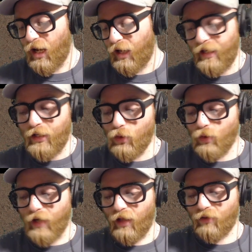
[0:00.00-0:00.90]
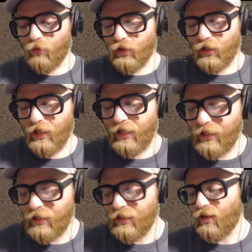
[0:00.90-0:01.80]
in New California,
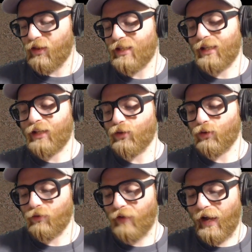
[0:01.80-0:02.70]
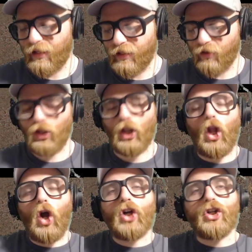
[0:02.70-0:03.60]
in the Central Valley. They're
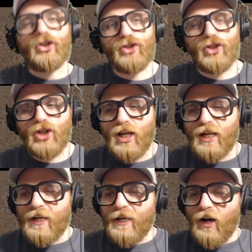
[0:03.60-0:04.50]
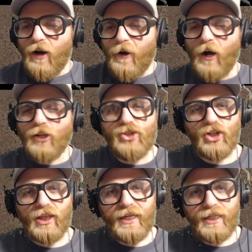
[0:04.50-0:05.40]
large,
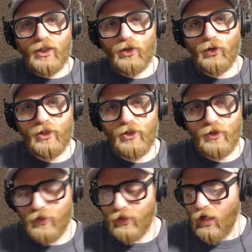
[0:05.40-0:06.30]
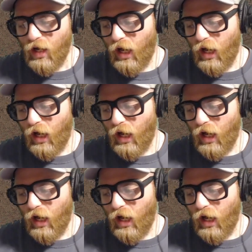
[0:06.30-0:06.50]
undulating creatures.